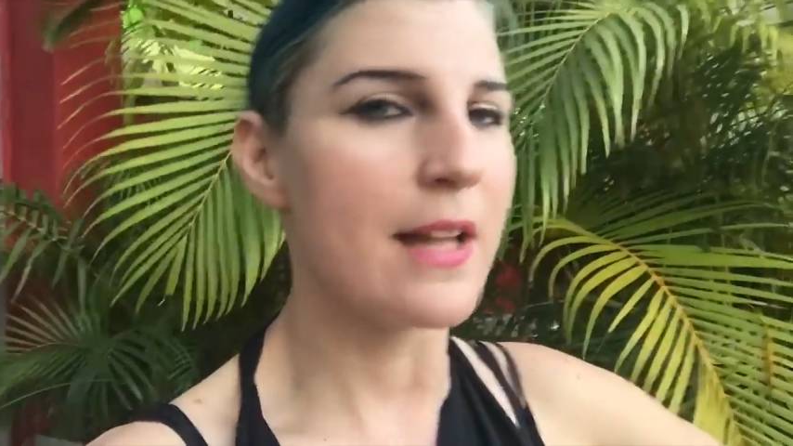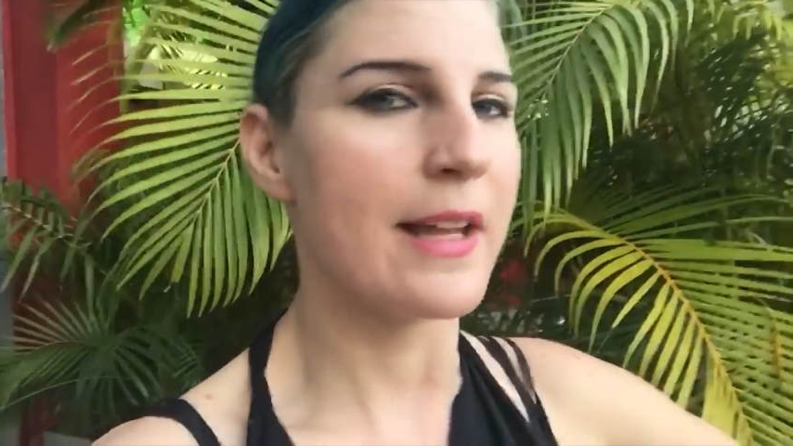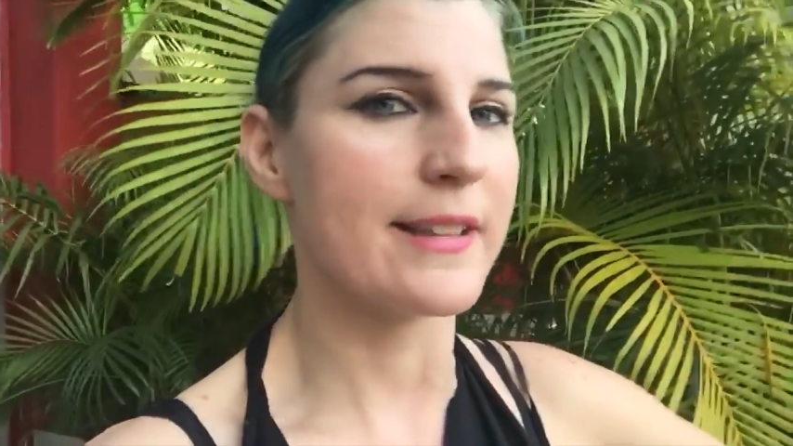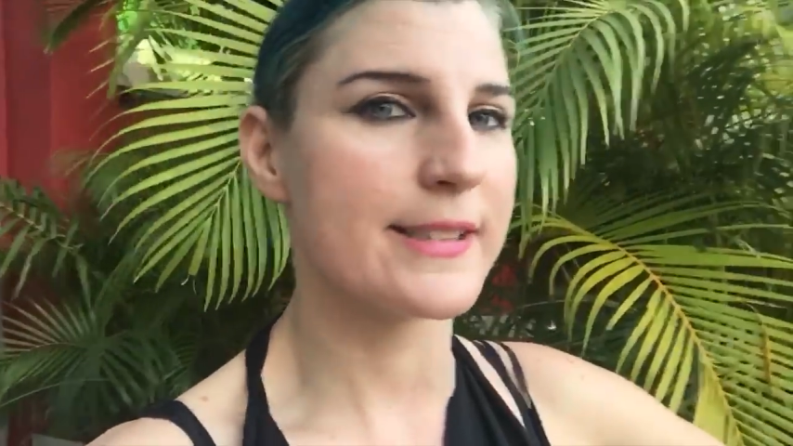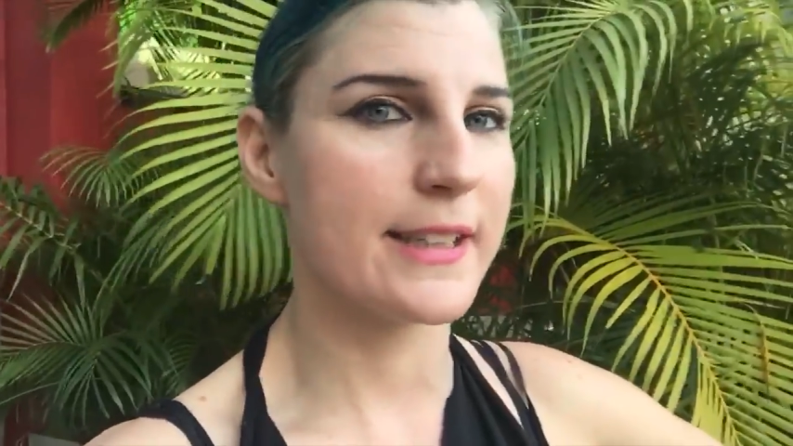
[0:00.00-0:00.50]

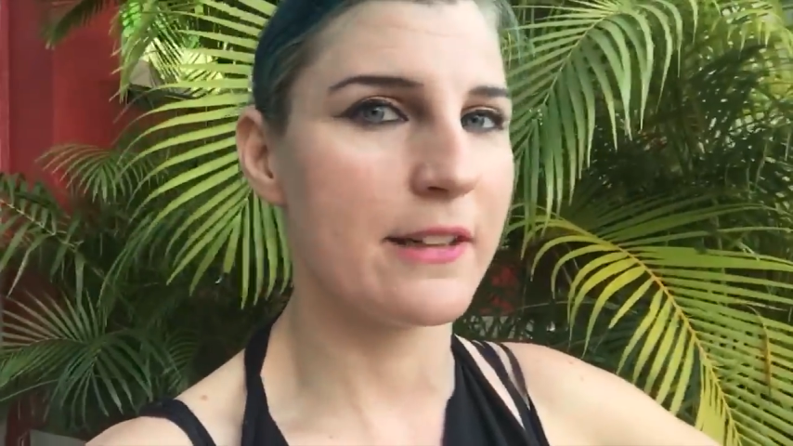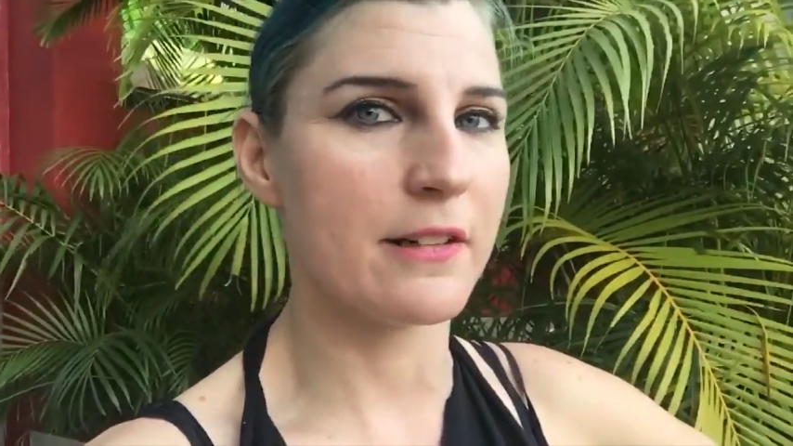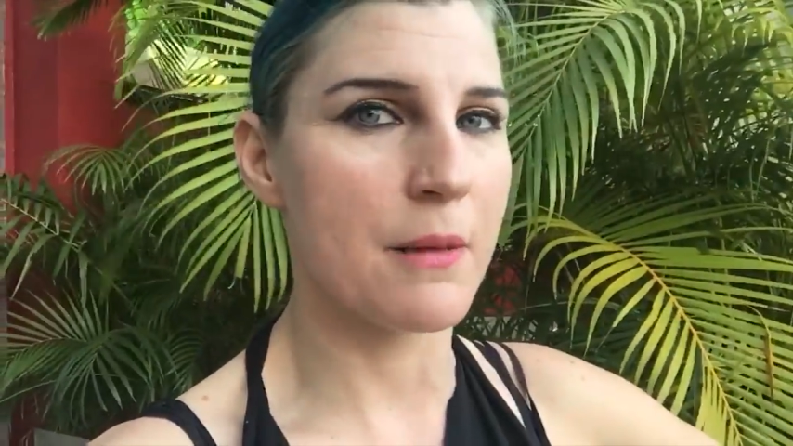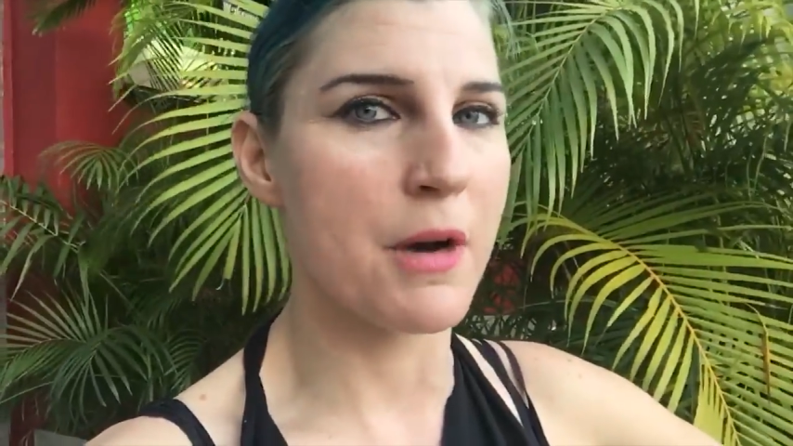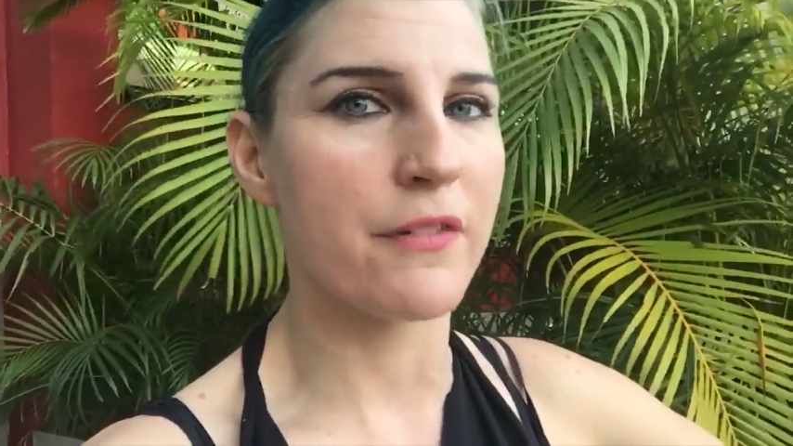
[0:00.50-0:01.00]
let Skeeter
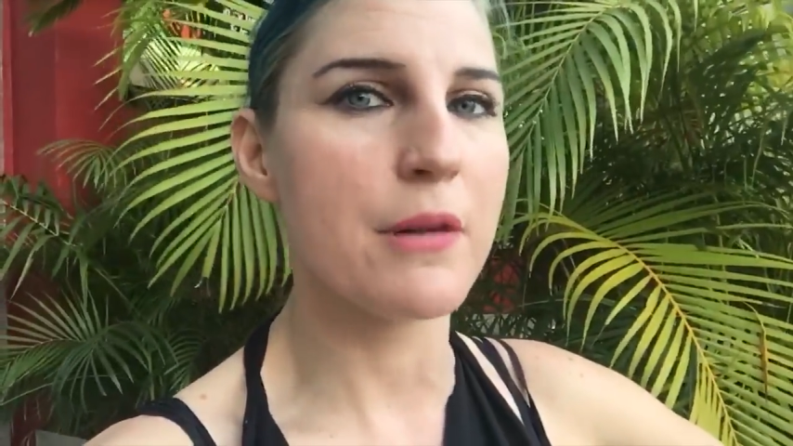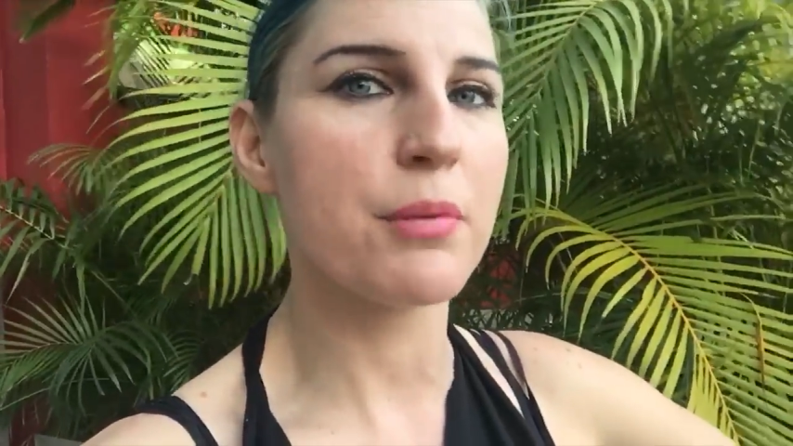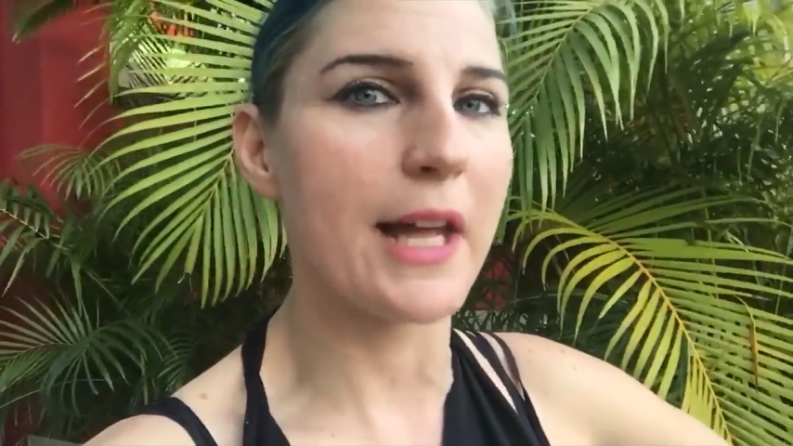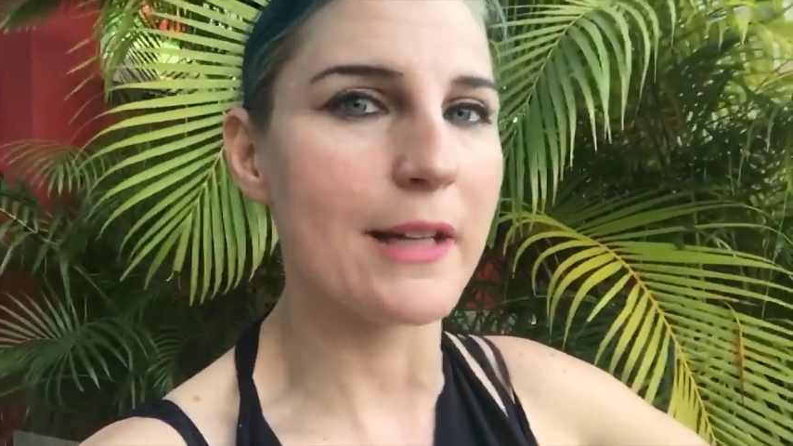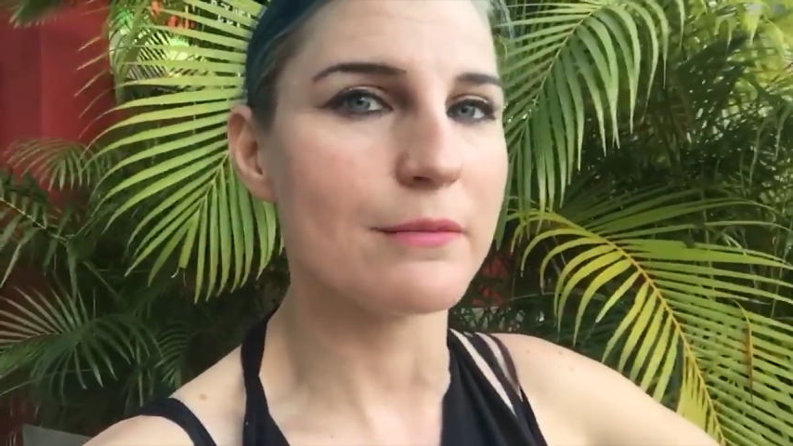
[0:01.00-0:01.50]
come over and play.